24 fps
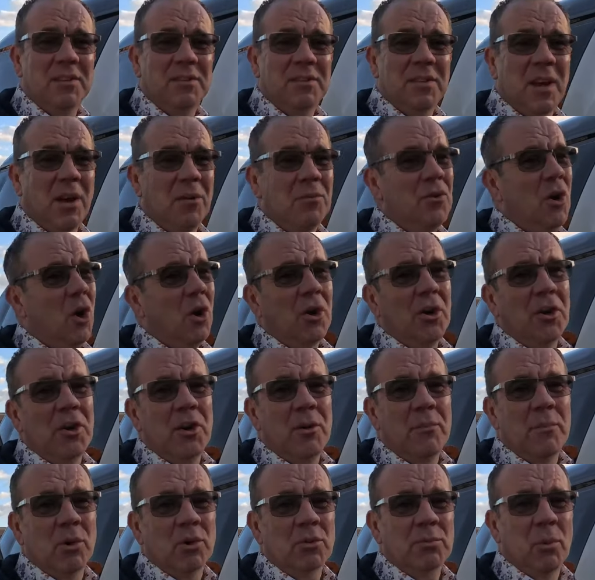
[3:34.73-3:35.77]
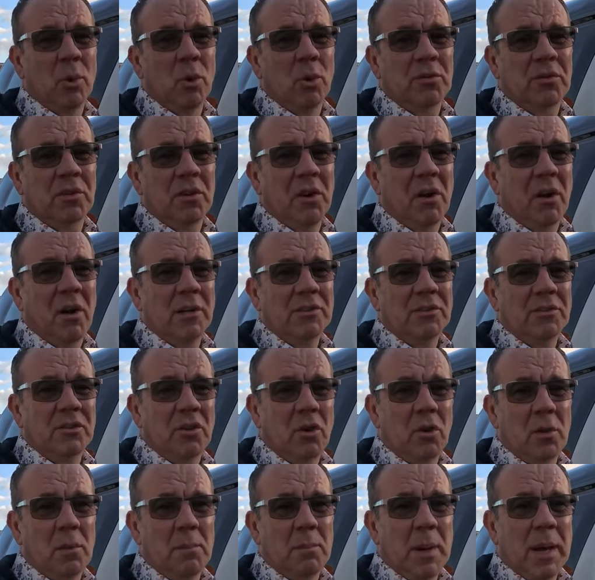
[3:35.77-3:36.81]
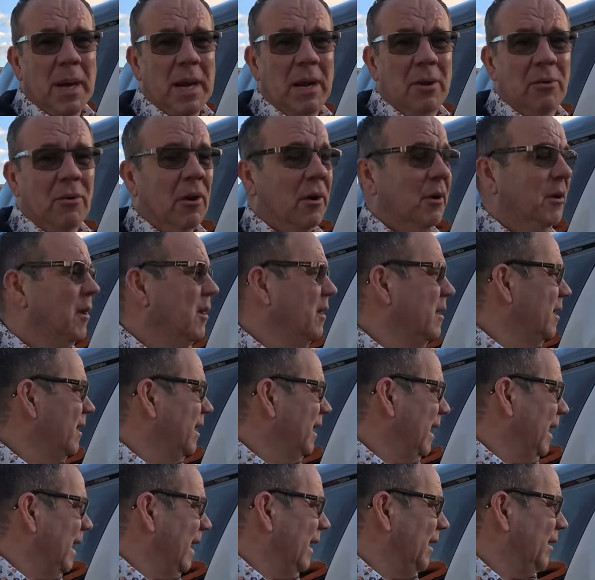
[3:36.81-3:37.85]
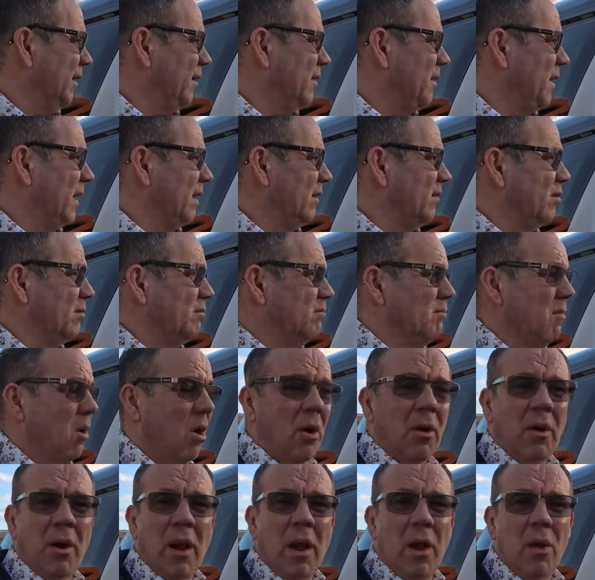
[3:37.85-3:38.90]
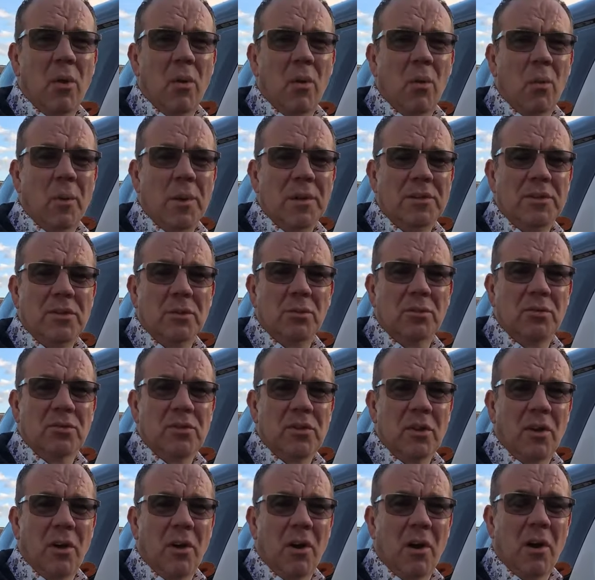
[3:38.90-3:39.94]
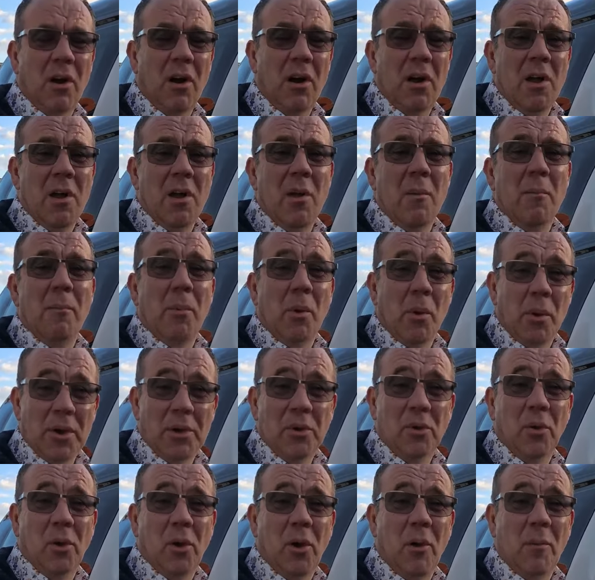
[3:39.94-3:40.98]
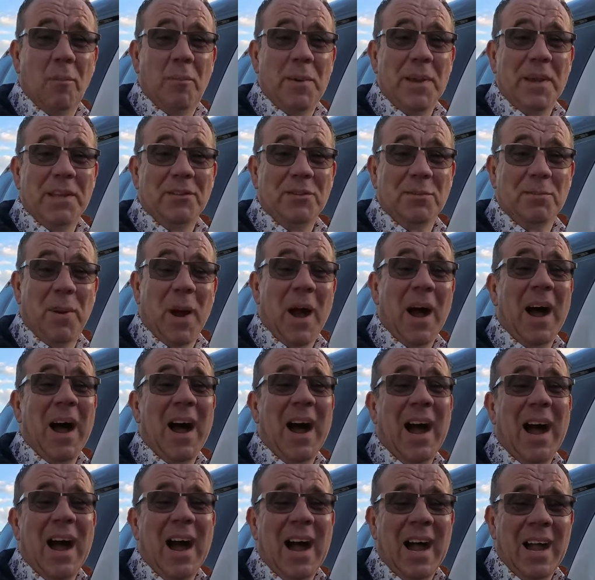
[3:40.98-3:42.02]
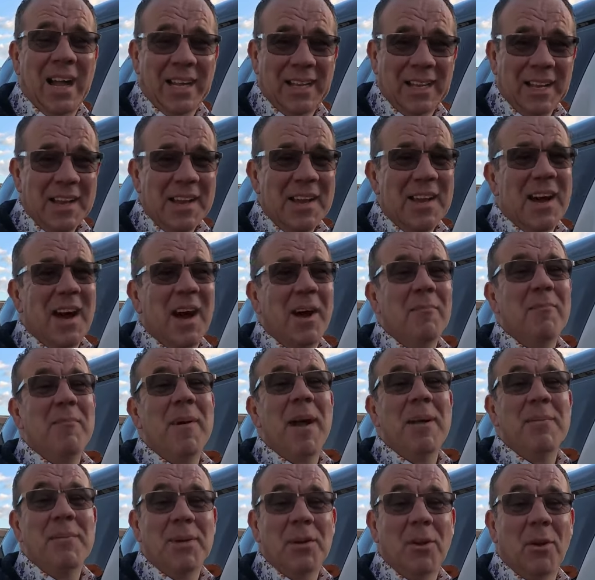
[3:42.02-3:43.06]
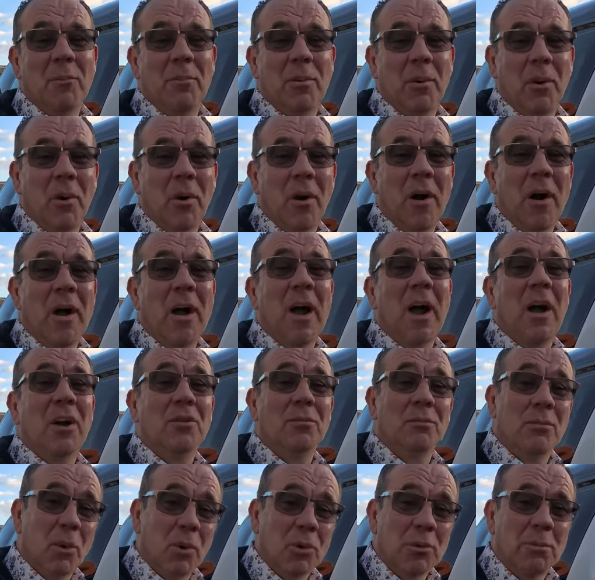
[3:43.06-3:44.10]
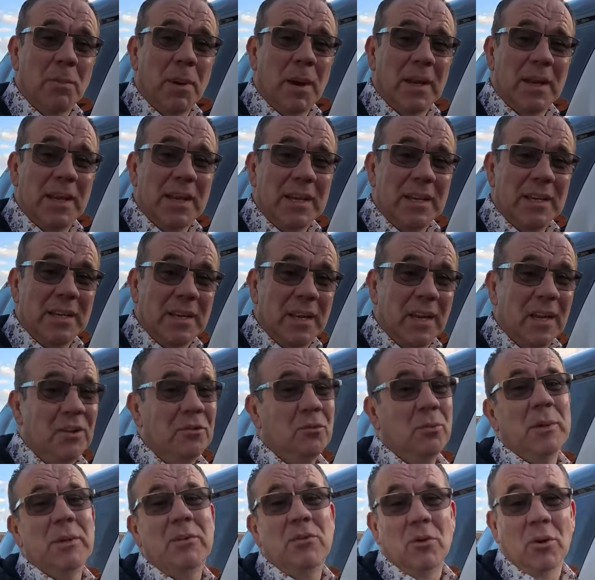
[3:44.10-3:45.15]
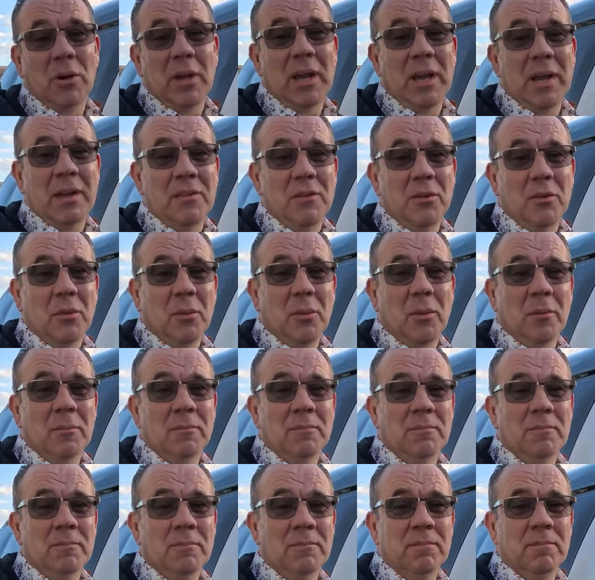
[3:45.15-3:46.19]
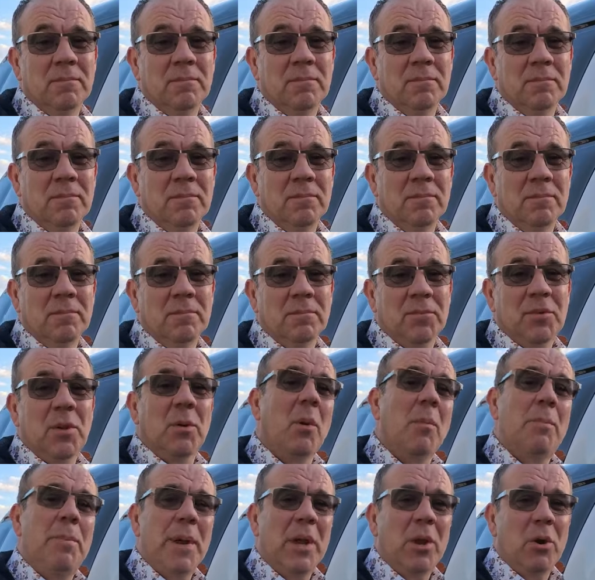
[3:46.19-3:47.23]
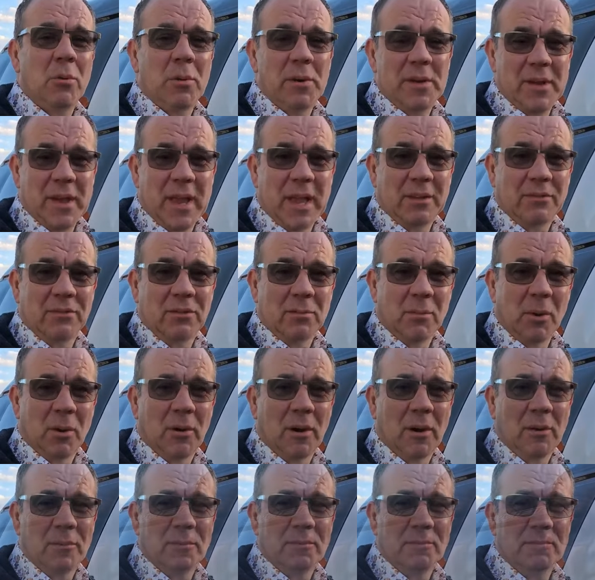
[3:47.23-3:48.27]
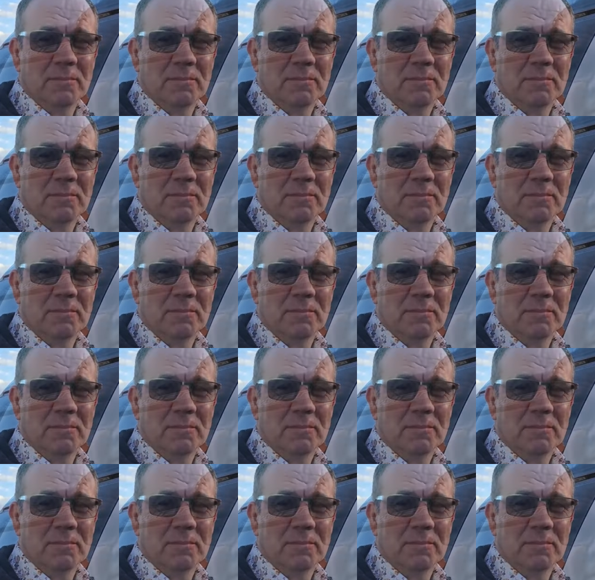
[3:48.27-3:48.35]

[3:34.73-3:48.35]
So not going to do much more tonight, just got the power on, and I think tomorrow we'll start putting all our bits back and maybe not put as much back in as we took out the other one. So we'll pick up with you again tomorrow.